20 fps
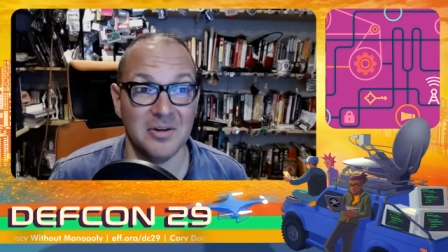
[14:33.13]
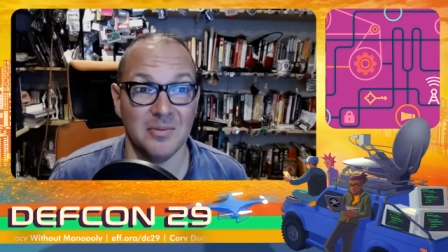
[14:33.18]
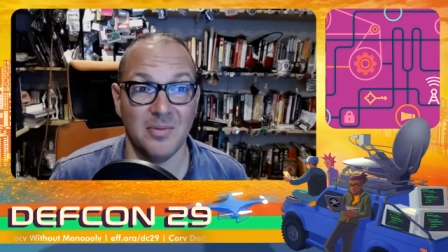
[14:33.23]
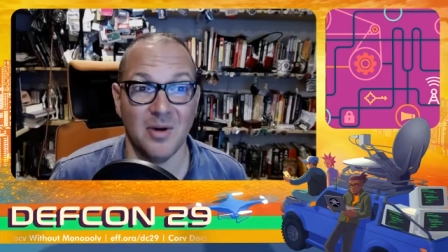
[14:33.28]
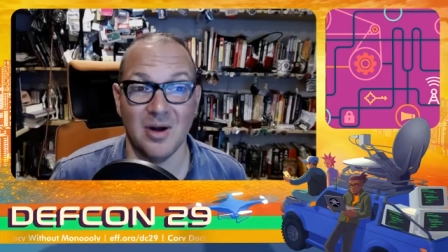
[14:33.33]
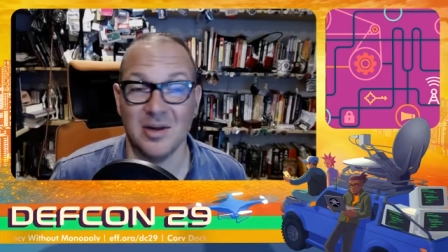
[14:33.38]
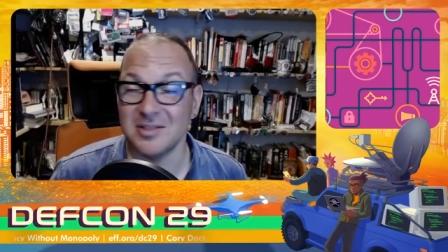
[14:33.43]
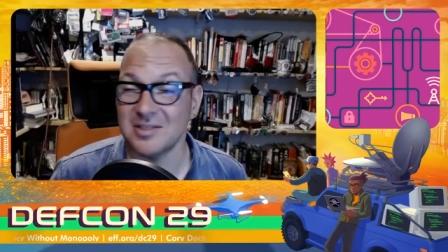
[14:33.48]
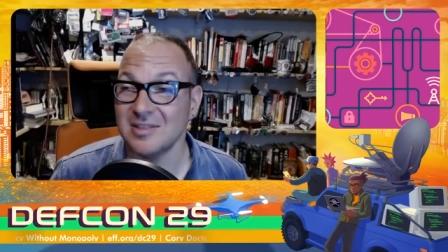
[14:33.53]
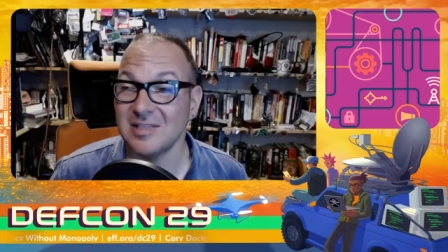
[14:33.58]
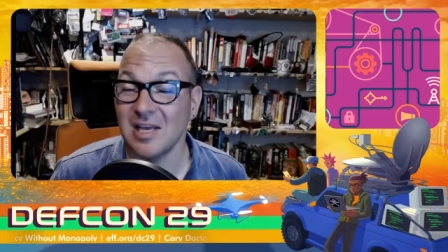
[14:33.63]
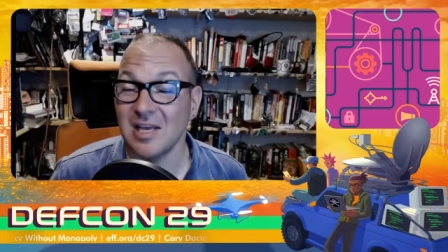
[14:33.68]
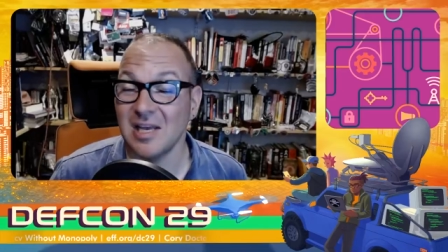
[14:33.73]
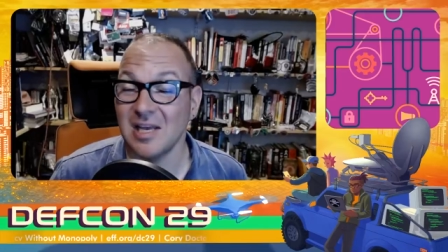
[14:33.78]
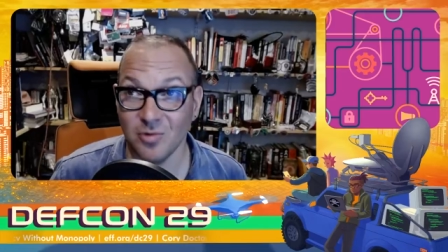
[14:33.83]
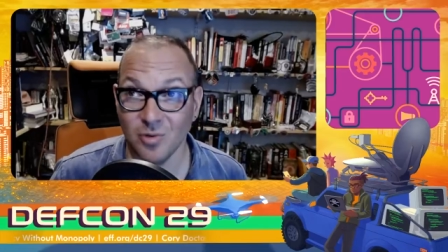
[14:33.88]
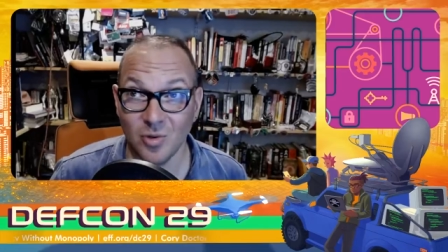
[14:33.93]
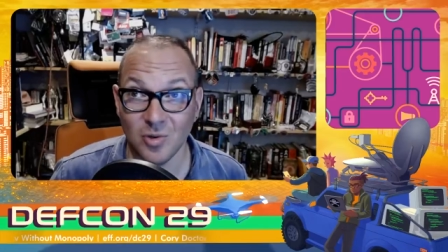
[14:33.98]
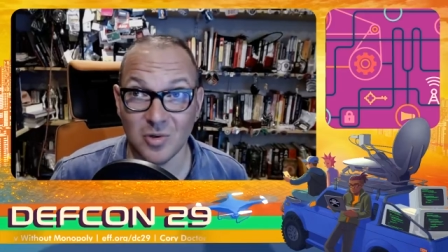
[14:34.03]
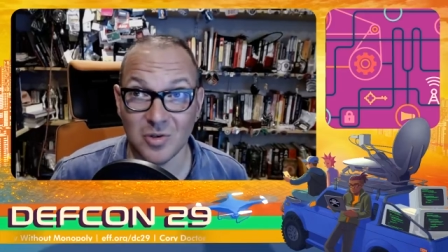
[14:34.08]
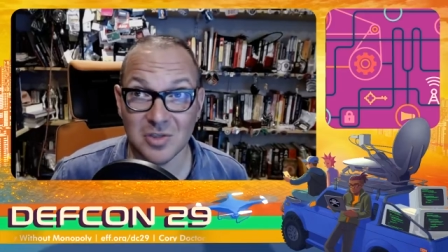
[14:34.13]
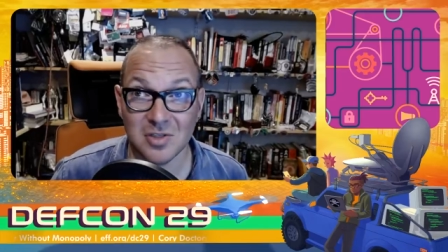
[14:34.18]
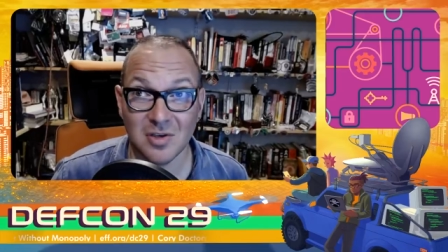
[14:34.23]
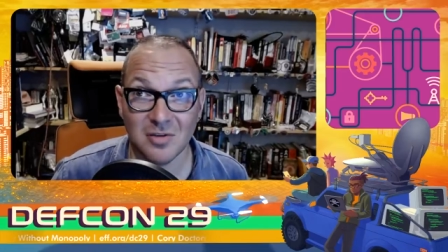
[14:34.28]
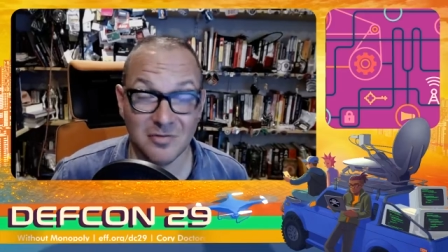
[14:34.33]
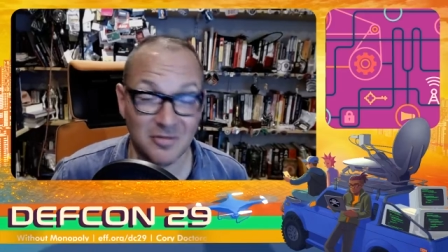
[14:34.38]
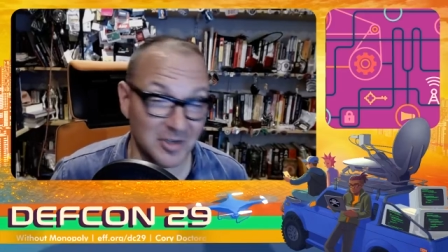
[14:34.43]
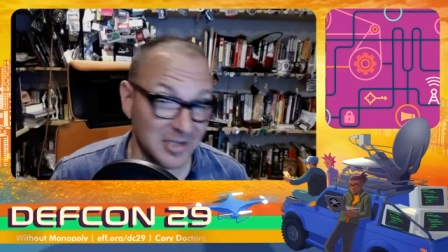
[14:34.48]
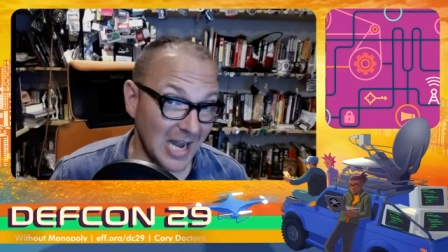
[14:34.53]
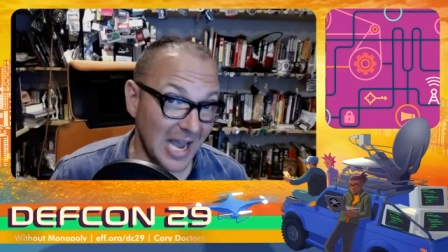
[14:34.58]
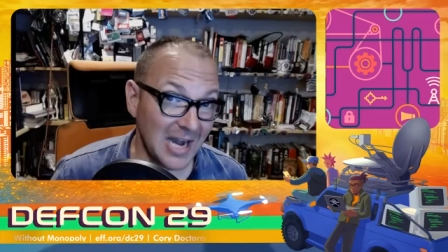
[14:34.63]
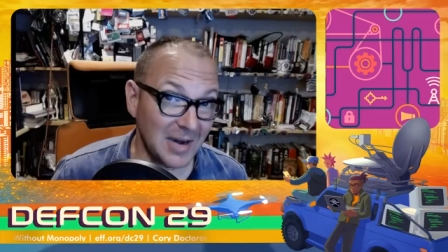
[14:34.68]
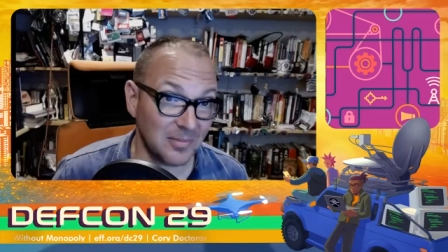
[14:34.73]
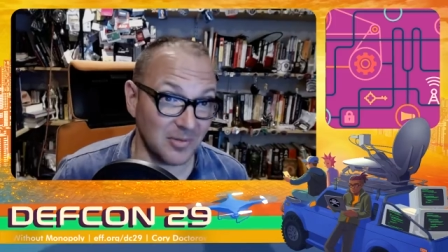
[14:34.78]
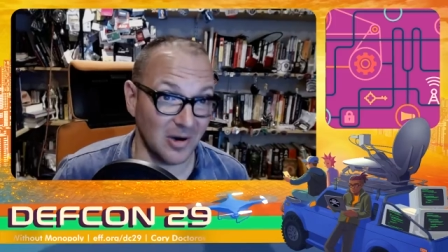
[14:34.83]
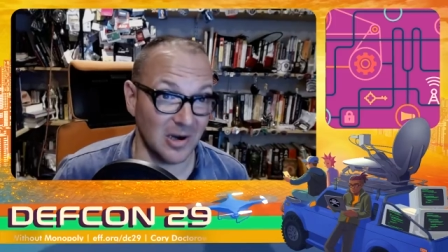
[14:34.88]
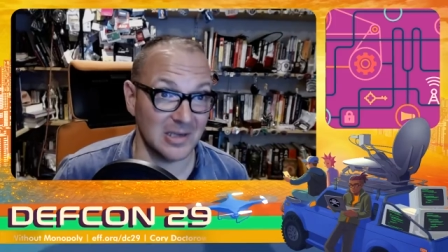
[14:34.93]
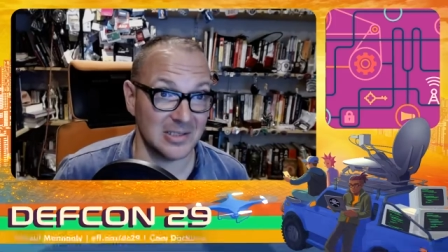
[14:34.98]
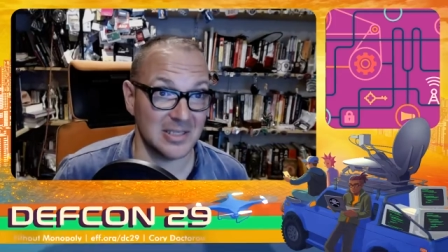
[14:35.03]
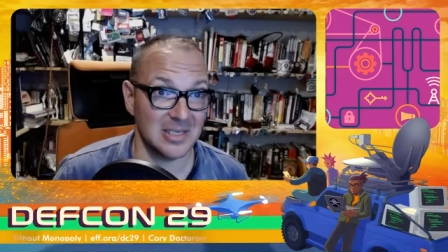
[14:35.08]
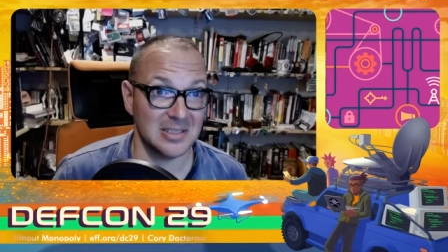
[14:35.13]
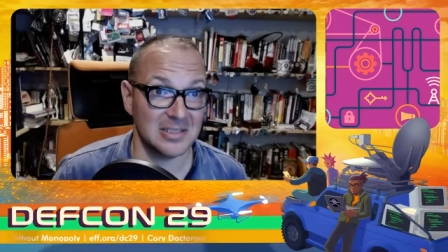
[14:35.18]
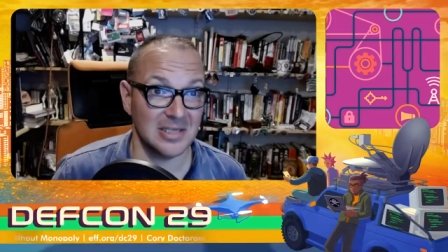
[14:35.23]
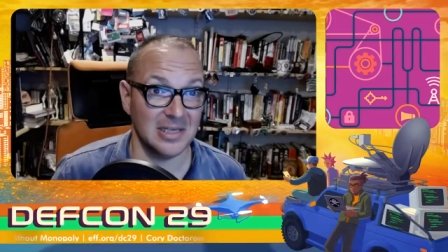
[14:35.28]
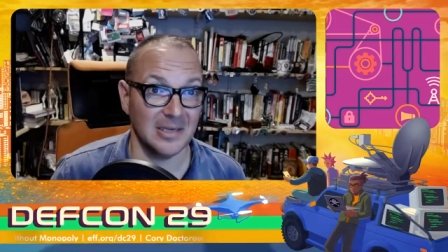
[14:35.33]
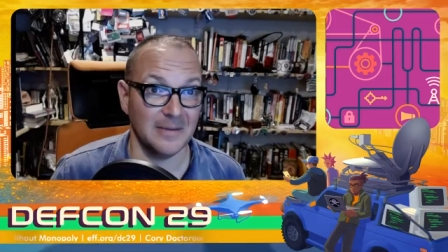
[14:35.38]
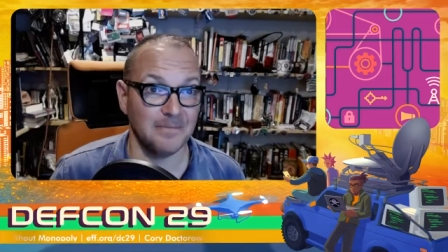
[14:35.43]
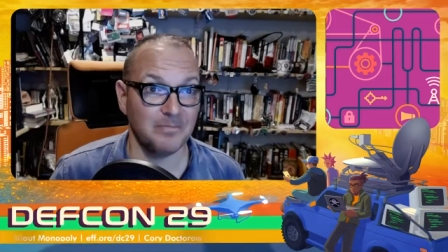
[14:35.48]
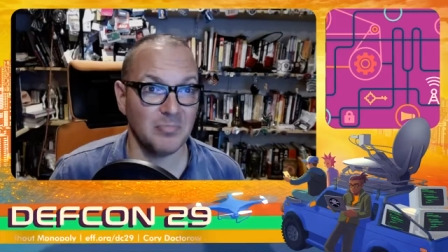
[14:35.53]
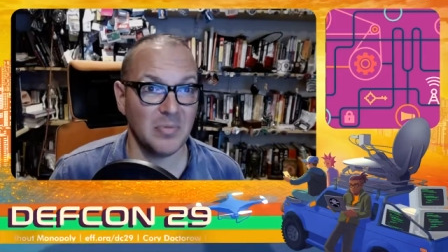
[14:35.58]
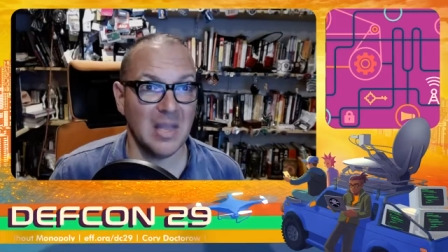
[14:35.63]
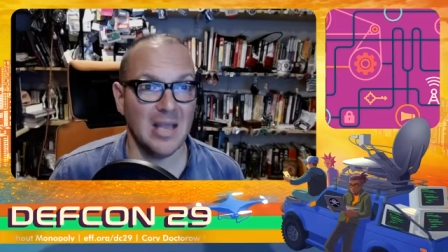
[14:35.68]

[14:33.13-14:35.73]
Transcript: upon set of rules for data processing.